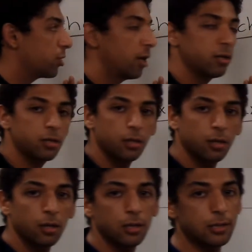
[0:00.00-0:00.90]
exchange,
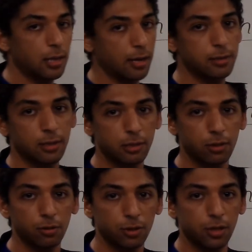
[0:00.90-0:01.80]
size
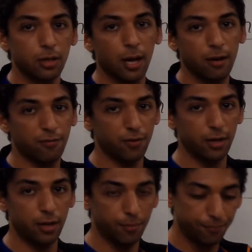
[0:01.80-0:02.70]
exclusion, and
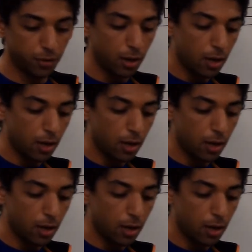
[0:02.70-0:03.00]
affinity.